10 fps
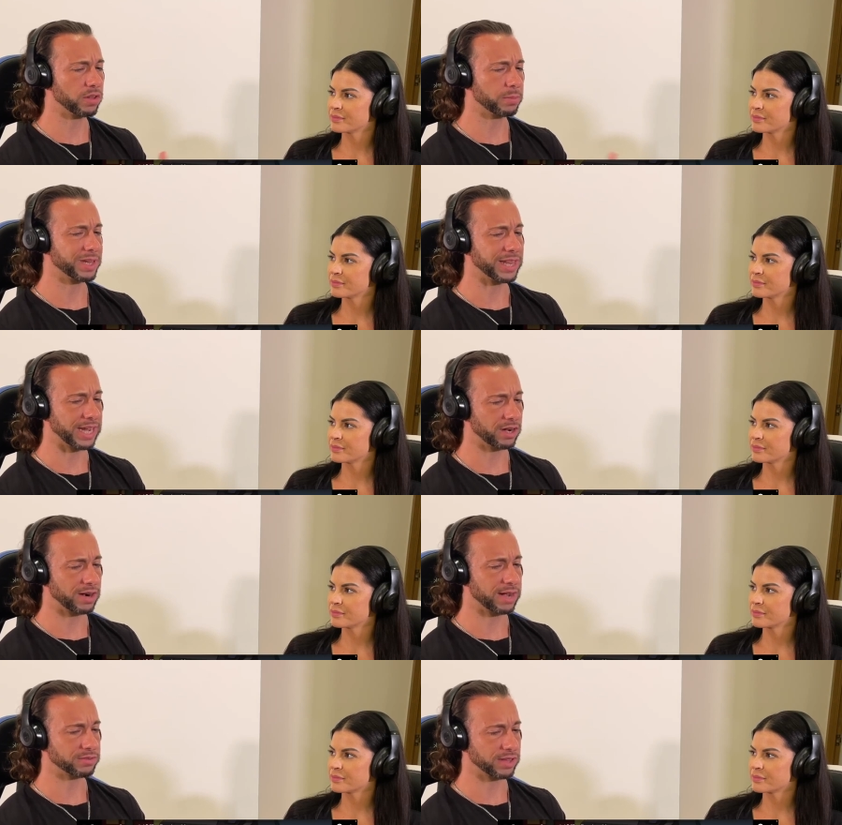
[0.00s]
Speaker 1: out a little bit
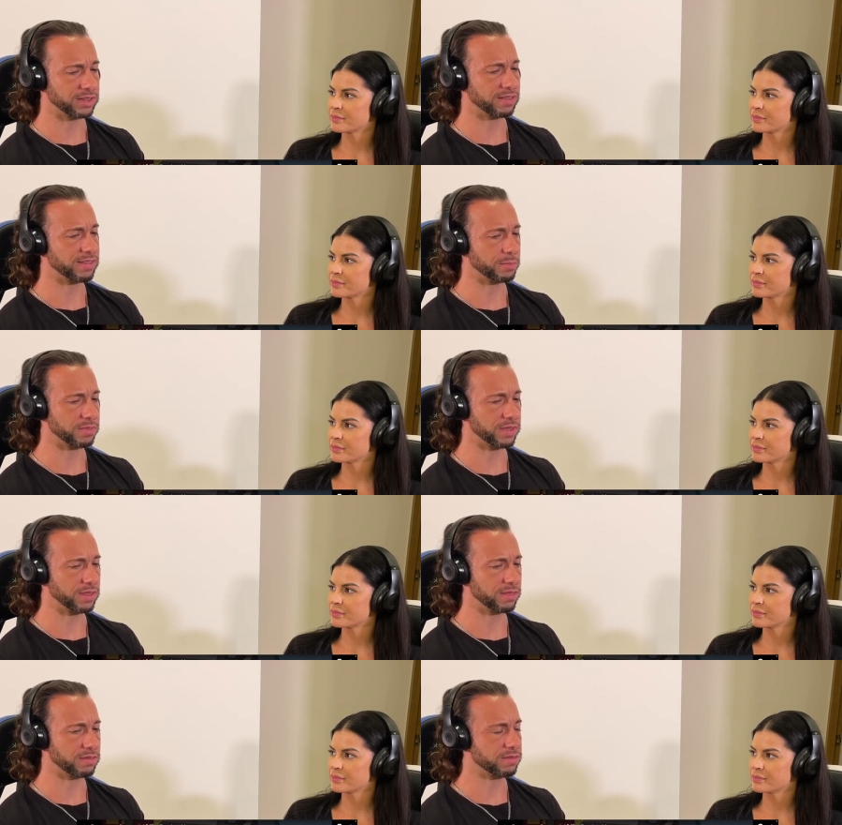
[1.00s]
later after like The
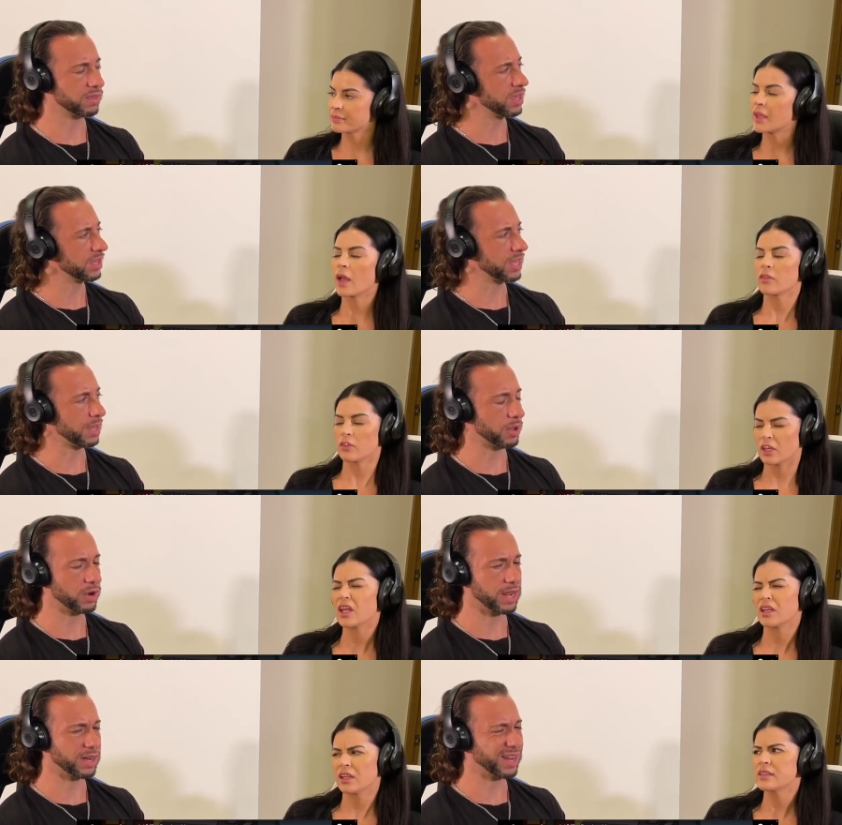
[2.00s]
Simpsons yes, came
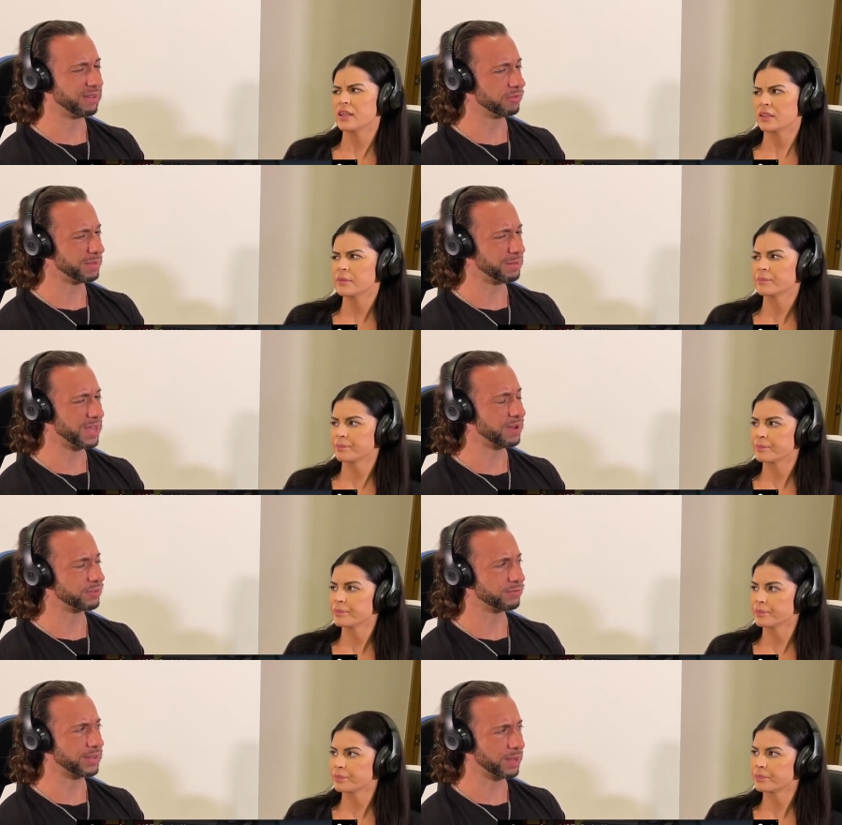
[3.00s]
out, and even maybe
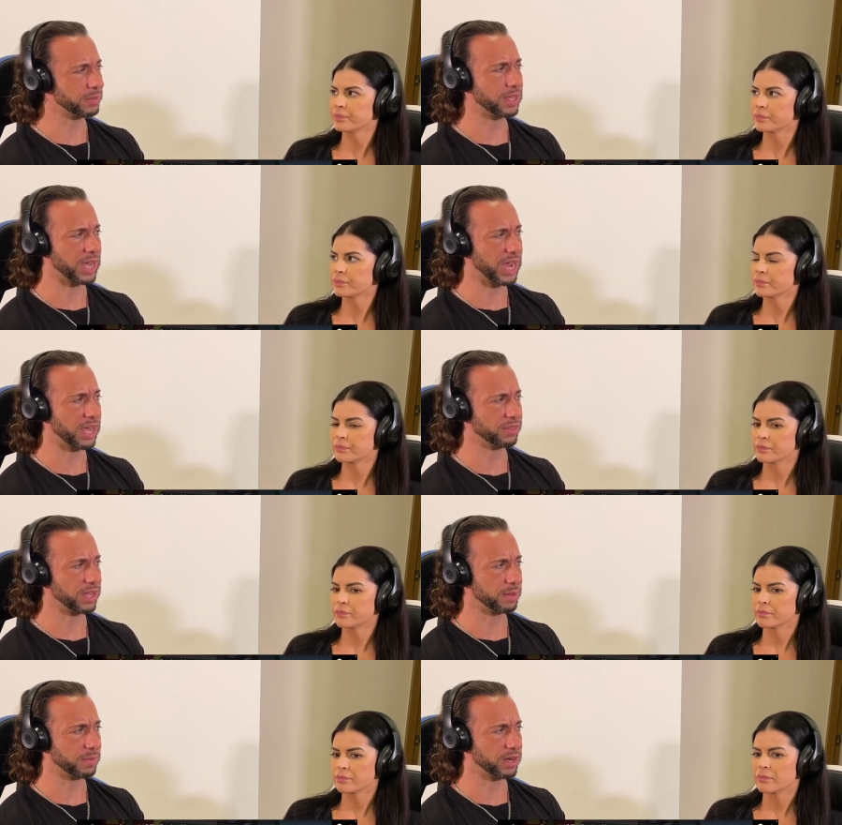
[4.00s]
after Family Guy. I
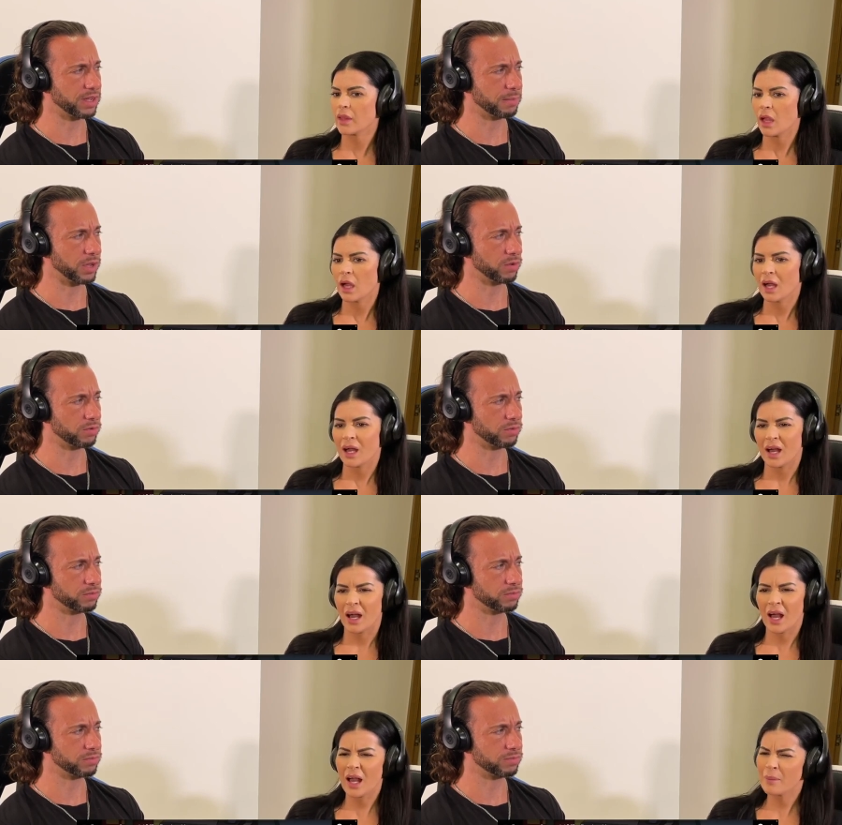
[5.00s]
think it might have come out.
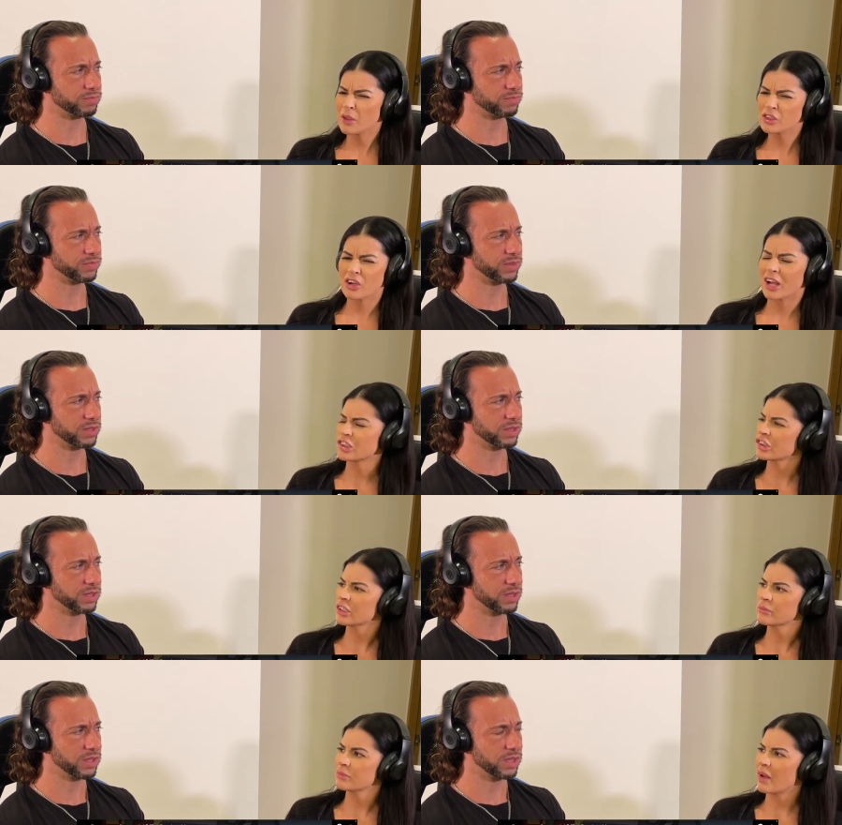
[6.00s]
Speaker 2: I'm not sure
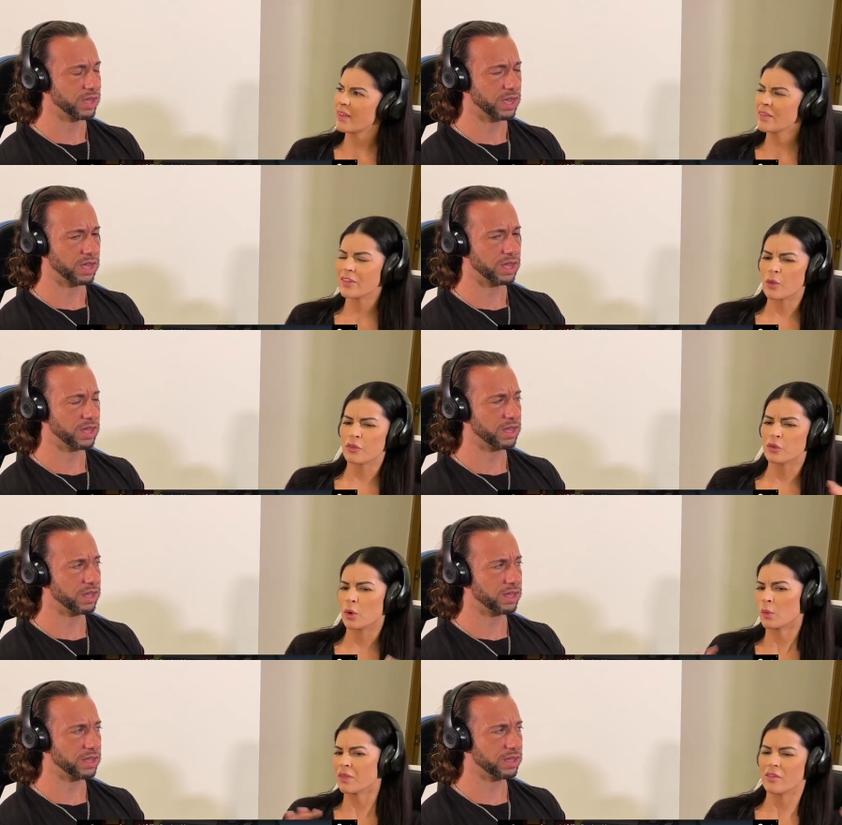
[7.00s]
actually. I think the those
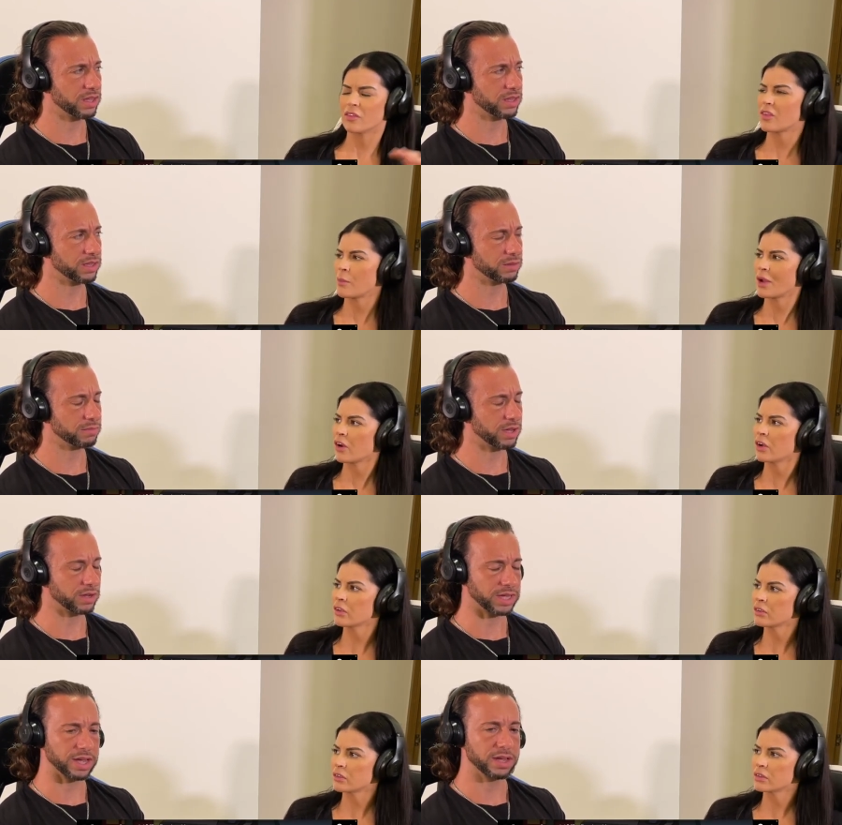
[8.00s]
two are within the same
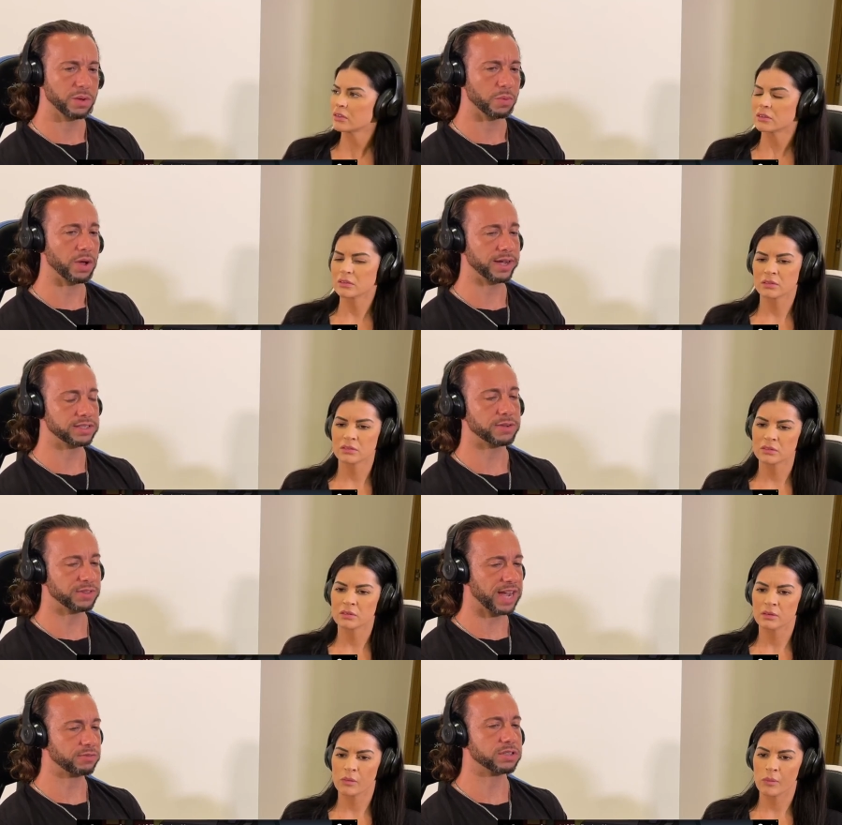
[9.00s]
era.
Speaker 1: Okay. Well, I
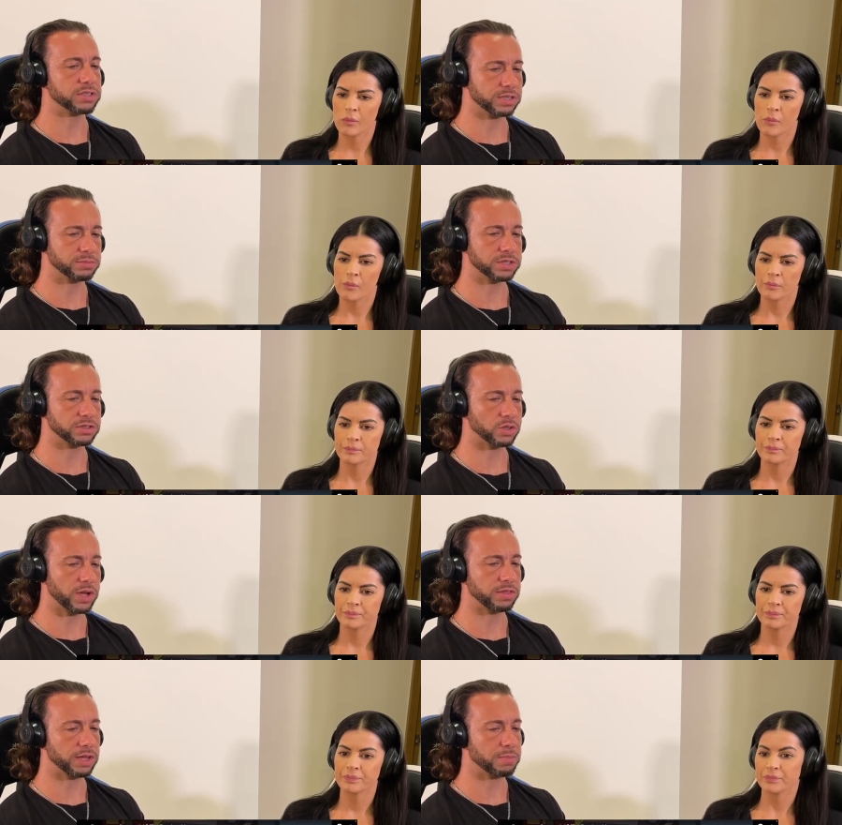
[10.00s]
definitely after The Simpsons,
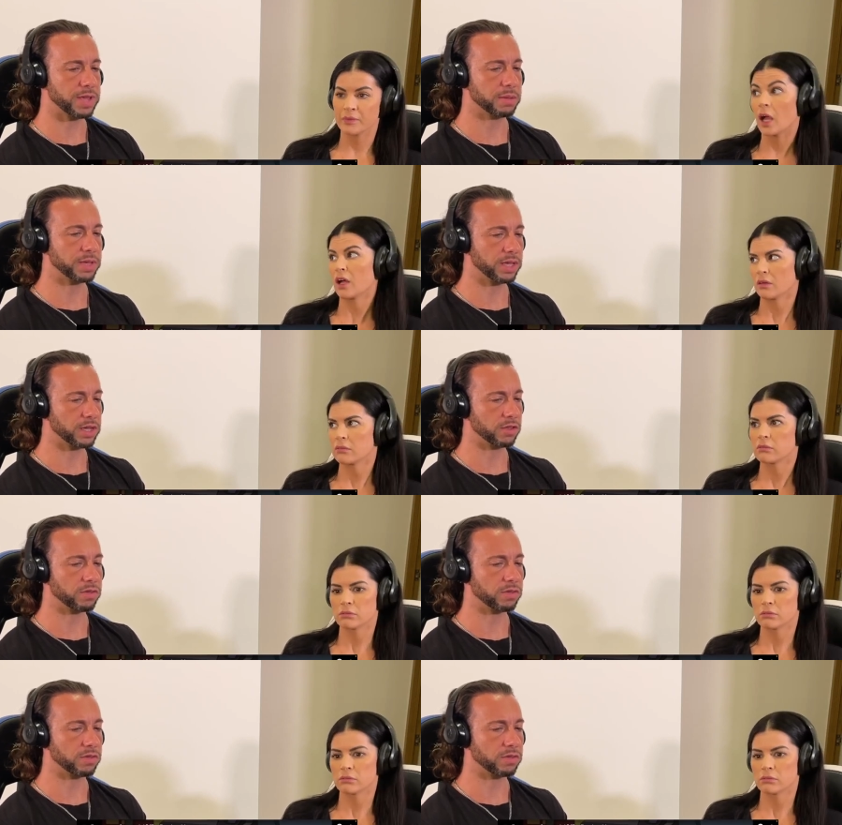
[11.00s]
so I think maybe